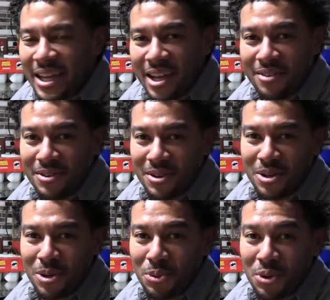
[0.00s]

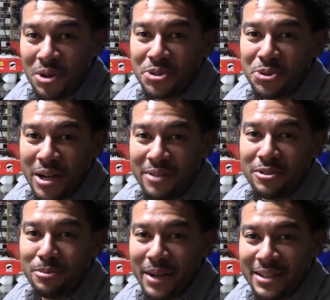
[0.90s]
ever Aurora
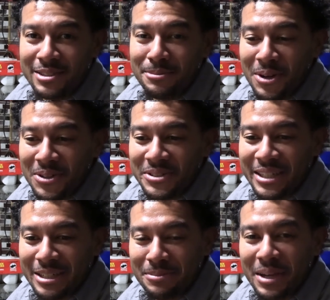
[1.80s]
travel basketball
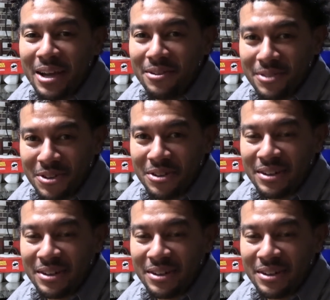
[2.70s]
team ever.